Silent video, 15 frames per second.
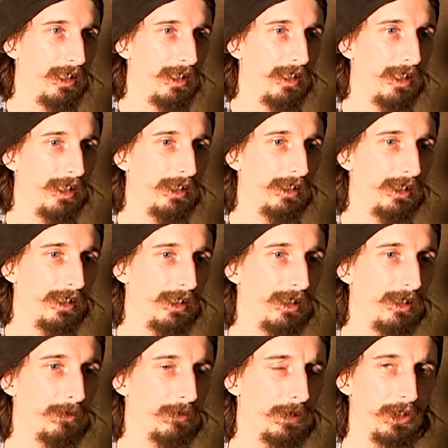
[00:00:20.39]

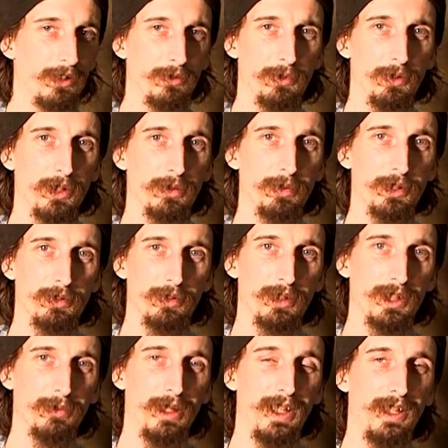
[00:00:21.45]
and two boys were
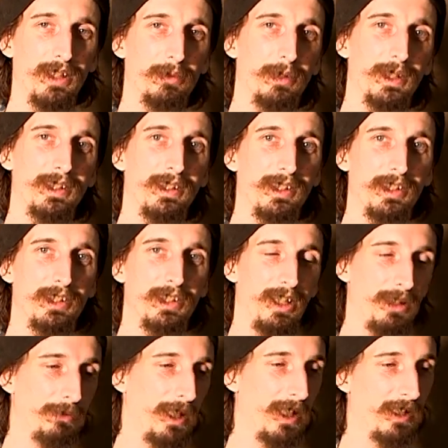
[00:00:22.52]
talking about how they wanted to
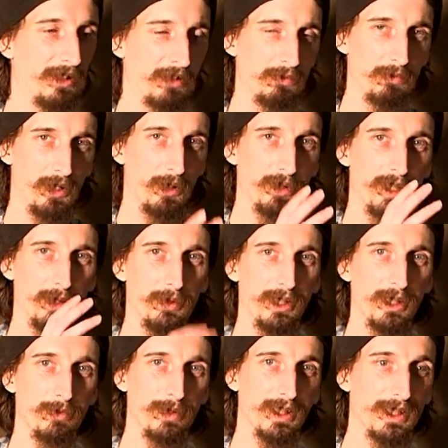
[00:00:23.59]
start a band. Both of them
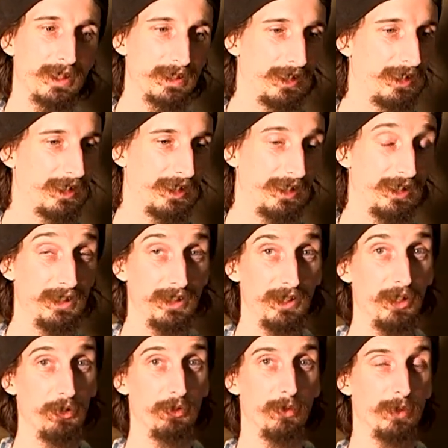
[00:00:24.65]
wanted to play guitar, they
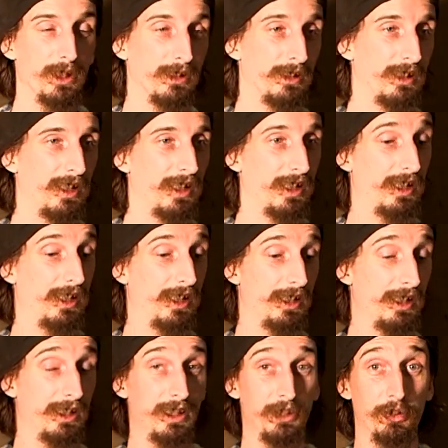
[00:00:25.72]
needed a drummer, and
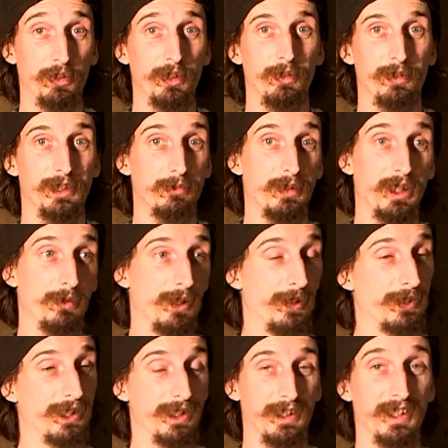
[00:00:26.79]
then they just looked at me while I
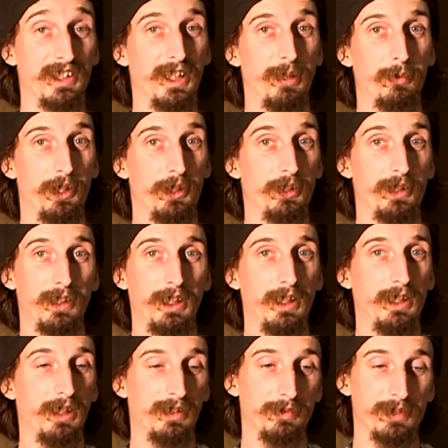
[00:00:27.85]
was eating a sandwich,
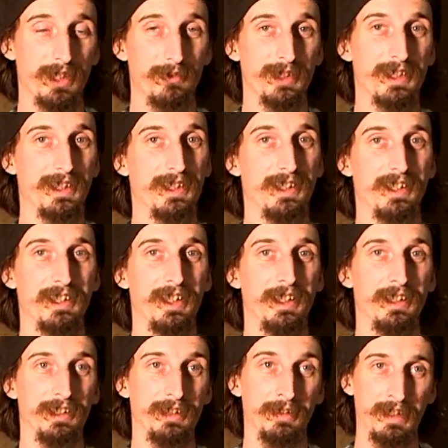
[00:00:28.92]
and then 17 years
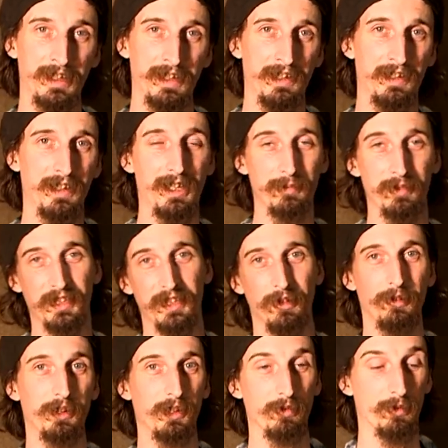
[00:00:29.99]
later, I'm
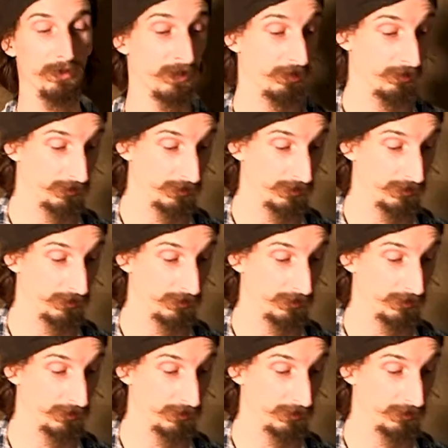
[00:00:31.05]
still the only one doing